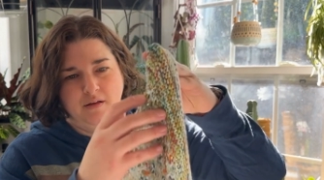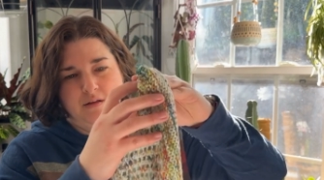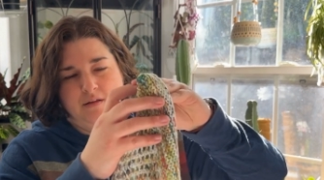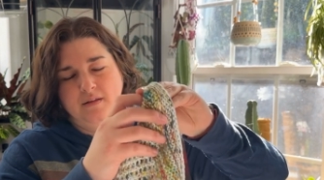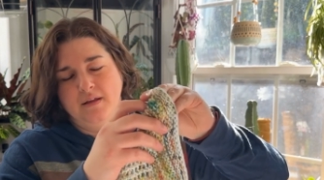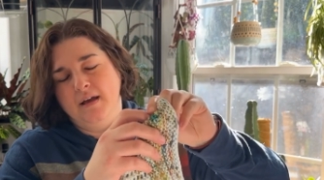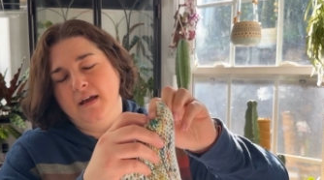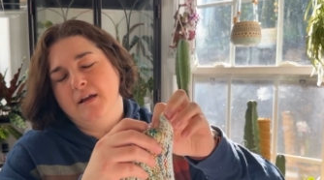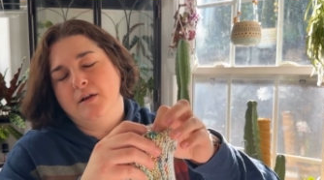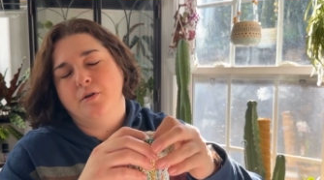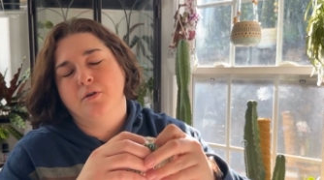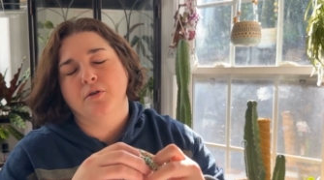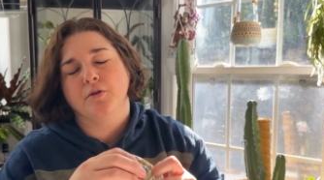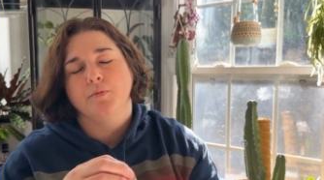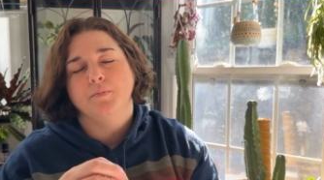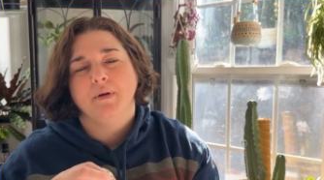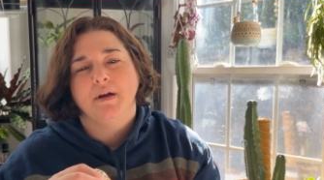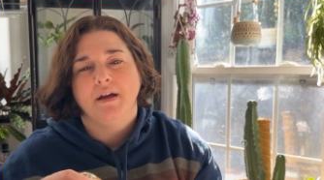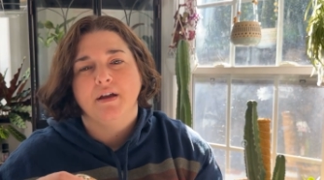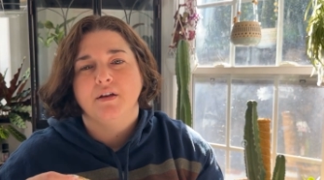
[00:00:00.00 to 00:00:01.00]
The
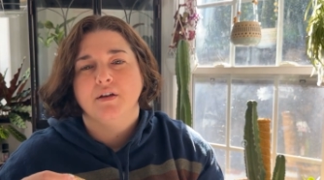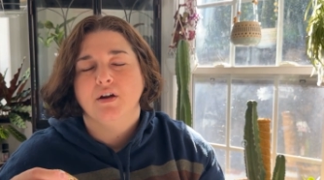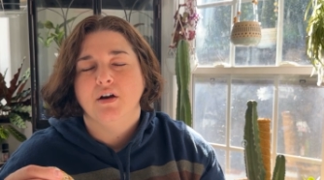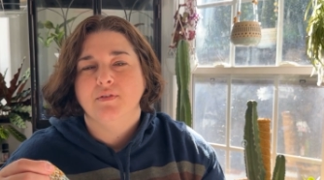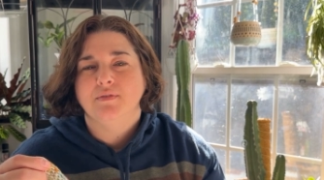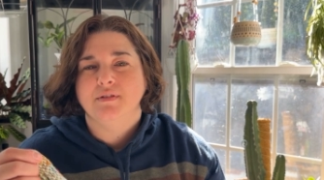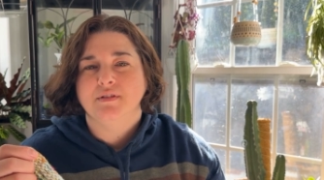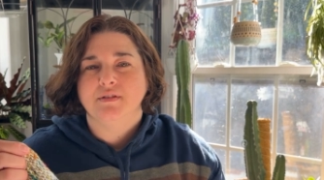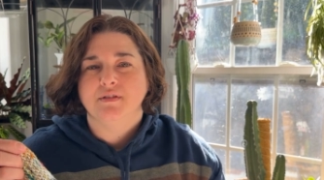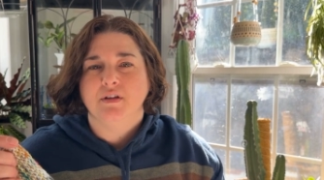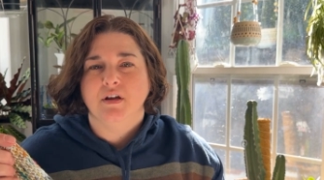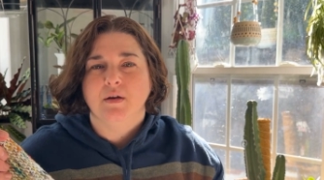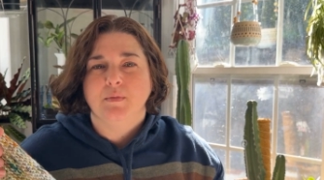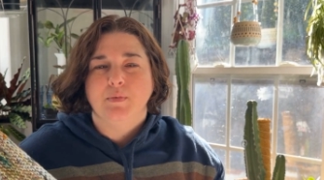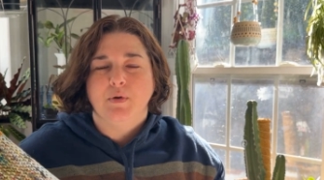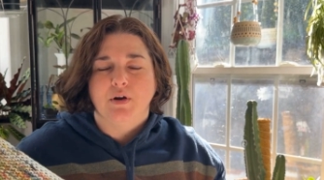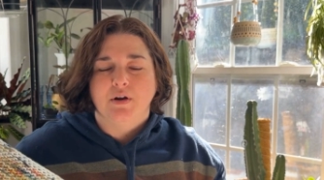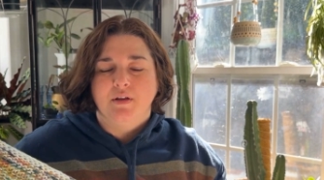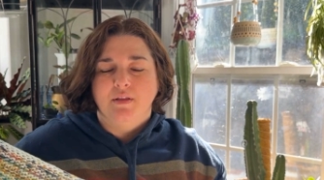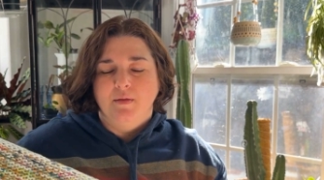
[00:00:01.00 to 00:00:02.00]
I-cord bind off was not
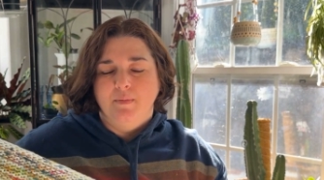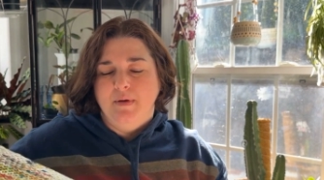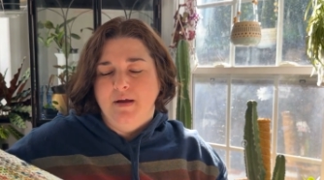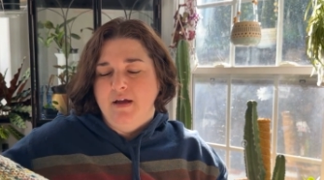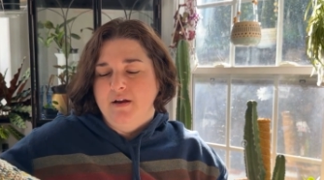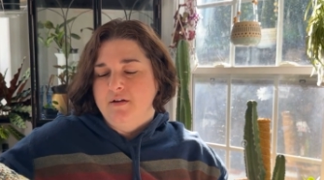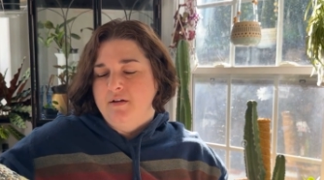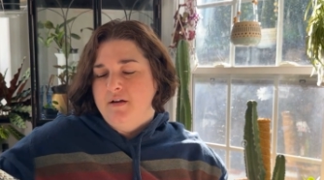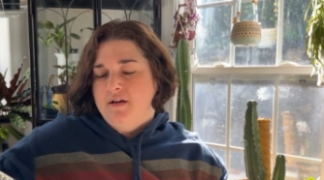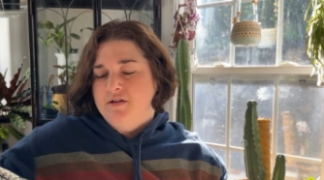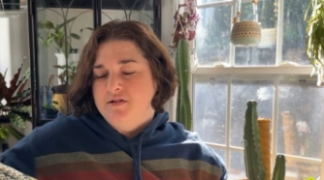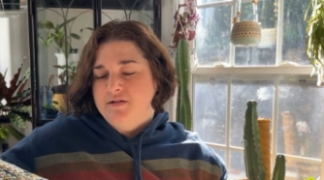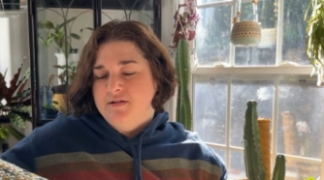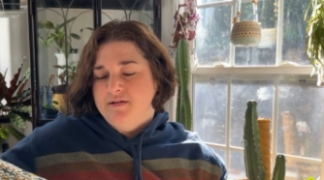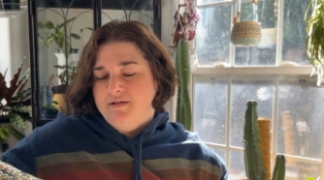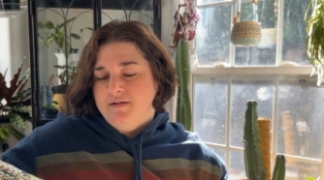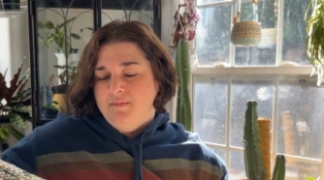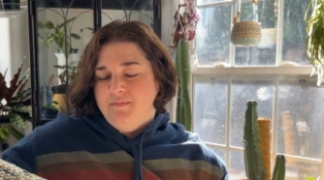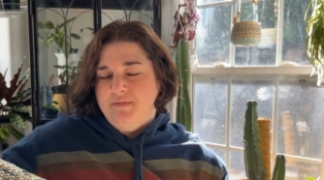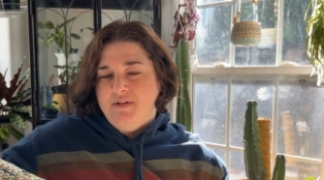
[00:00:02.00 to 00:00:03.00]
part of the pattern, it's
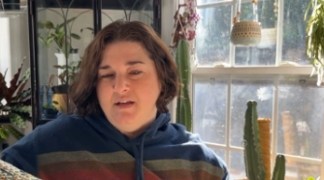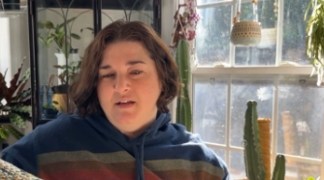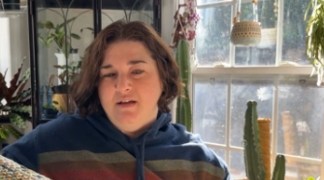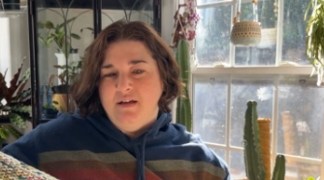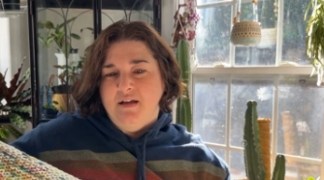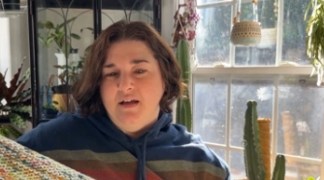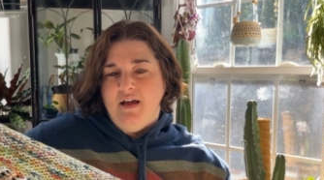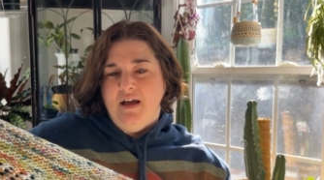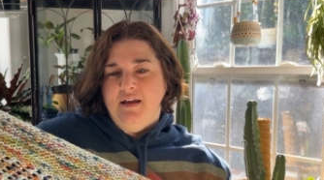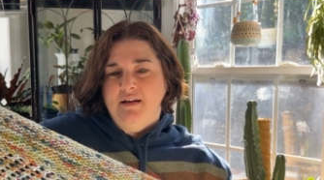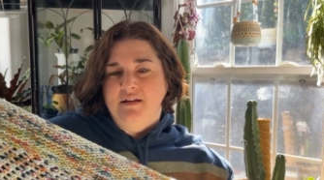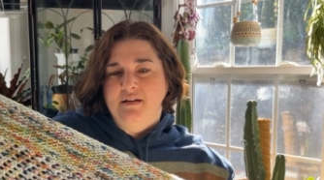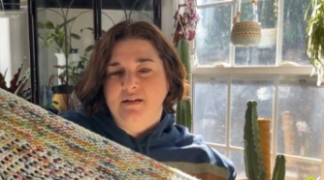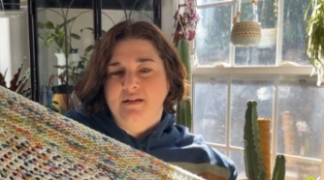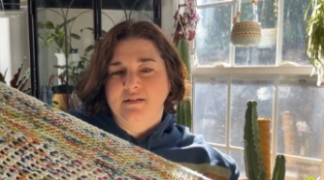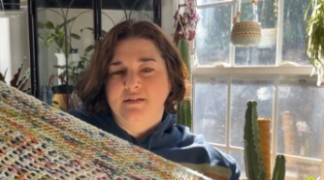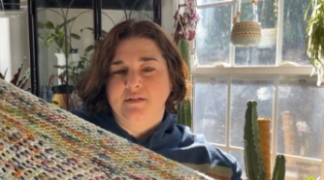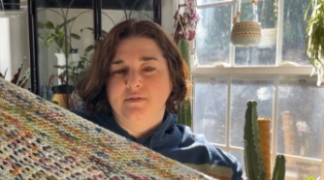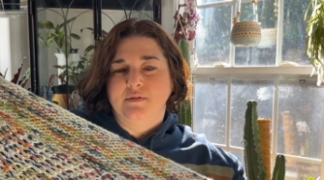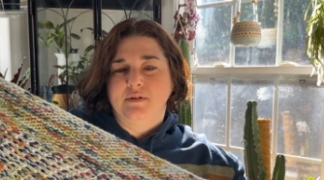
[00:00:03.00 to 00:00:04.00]
just something I added
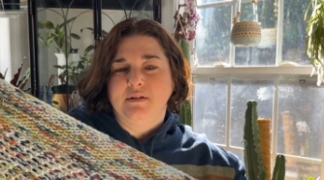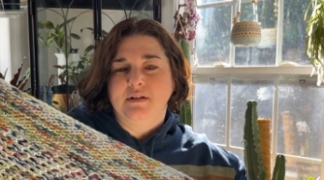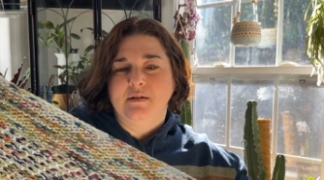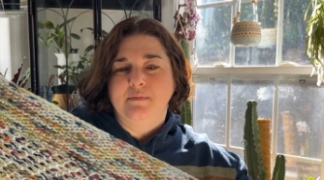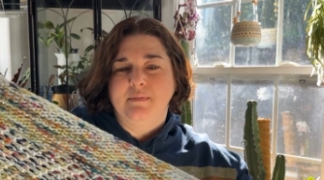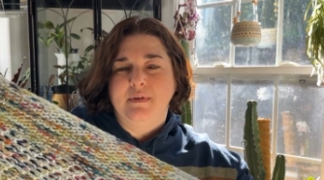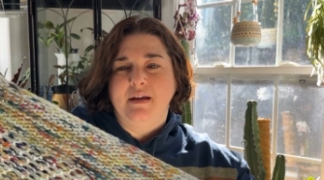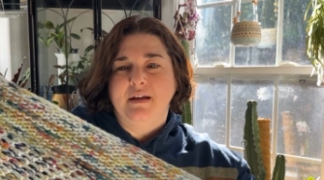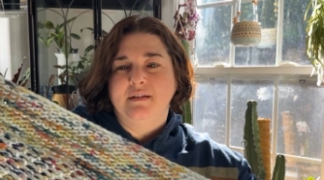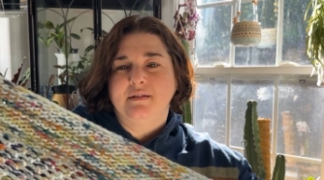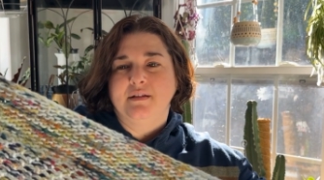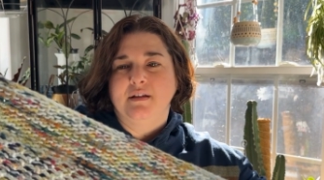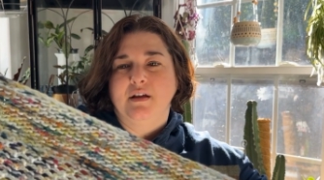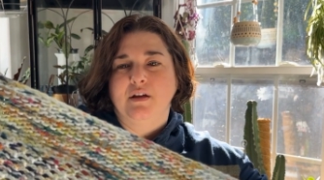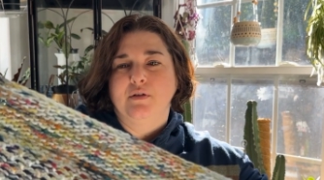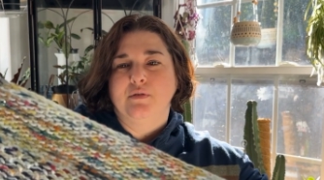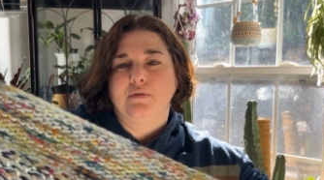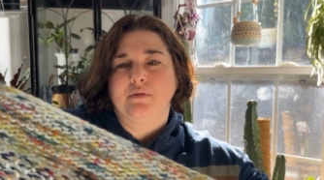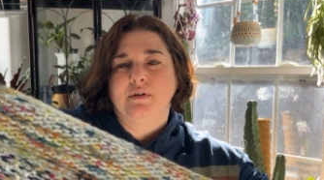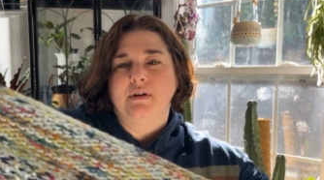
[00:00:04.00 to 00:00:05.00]
because it really makes
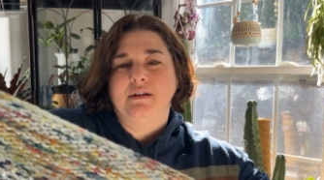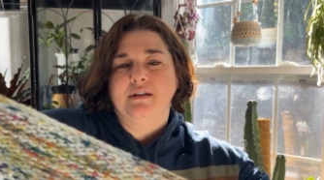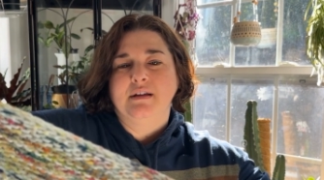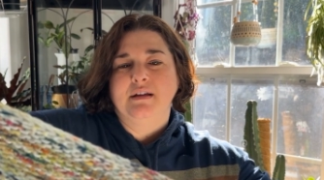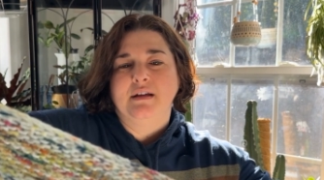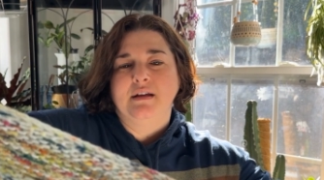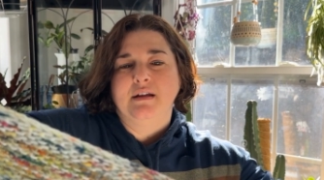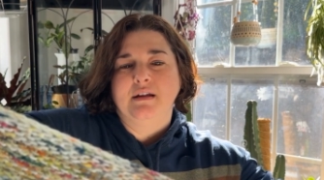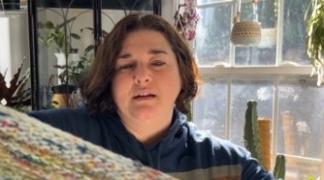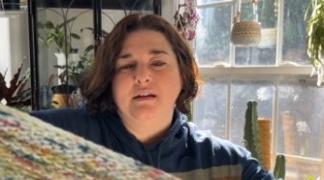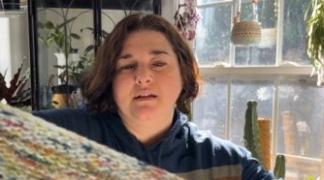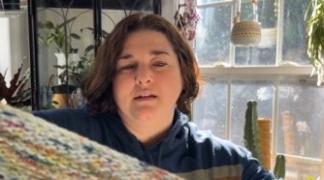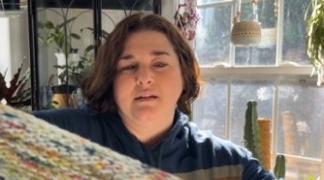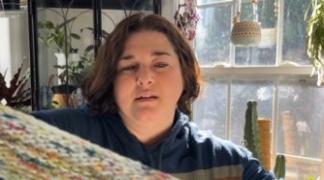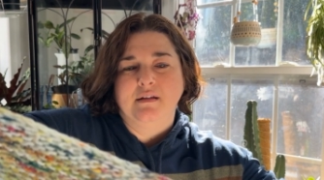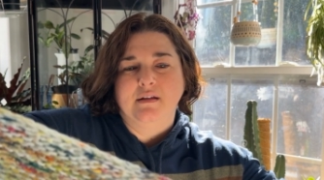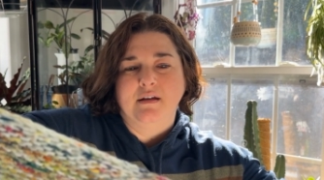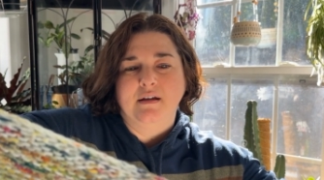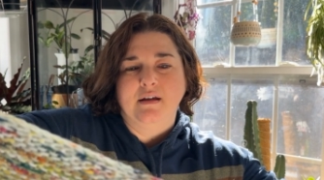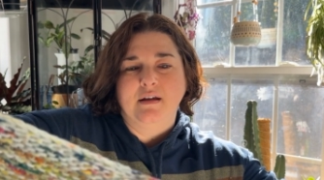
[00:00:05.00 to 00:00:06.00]
a really
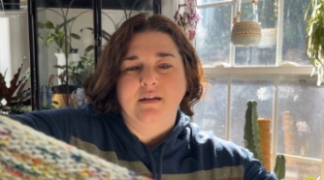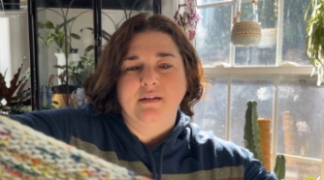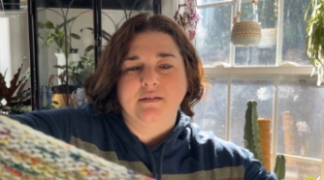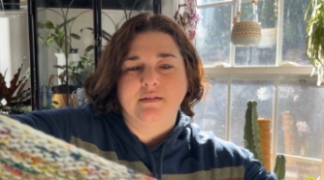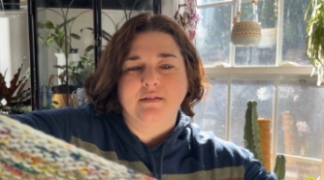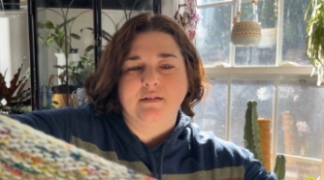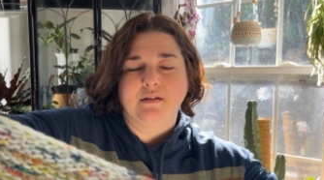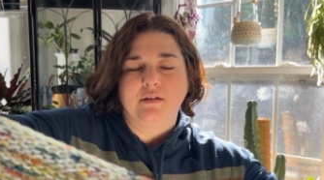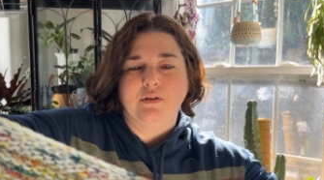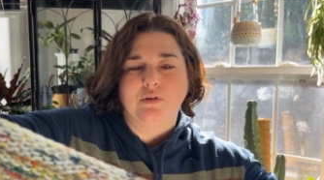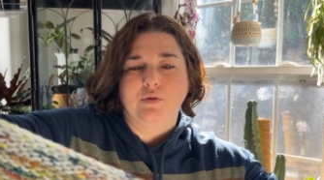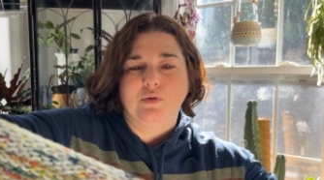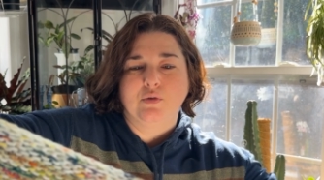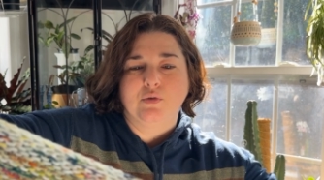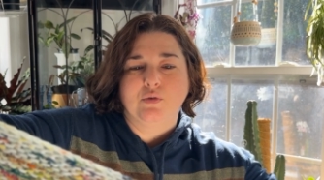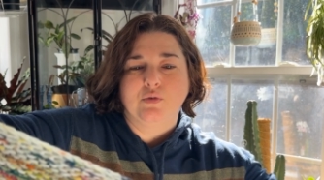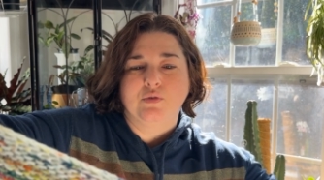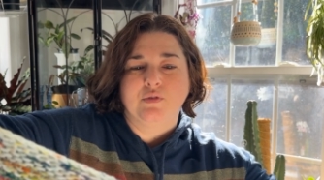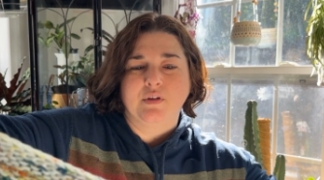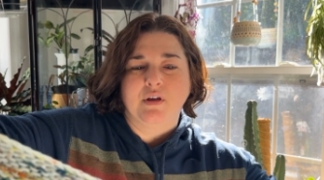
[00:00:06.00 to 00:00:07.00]
nice
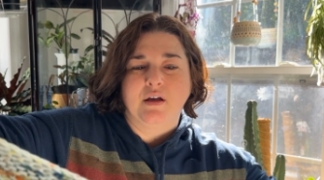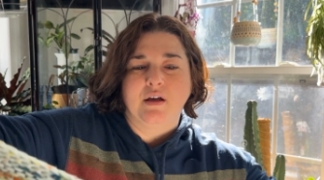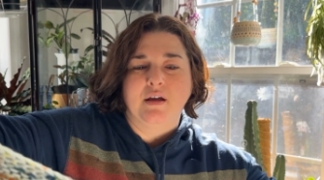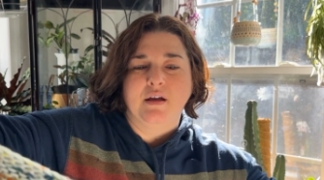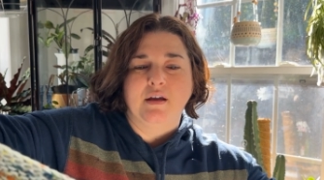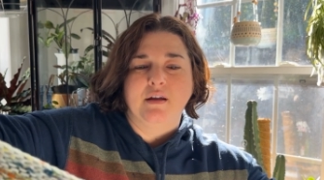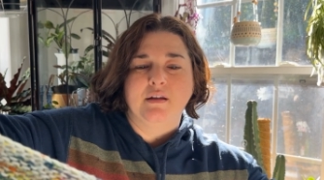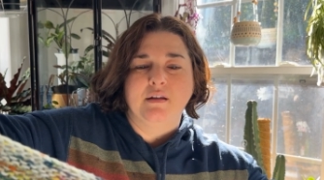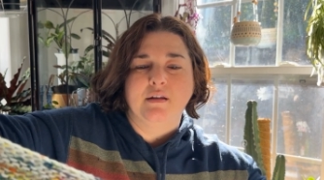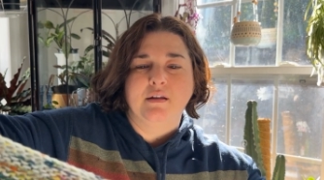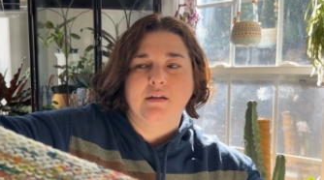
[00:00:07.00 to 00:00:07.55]
side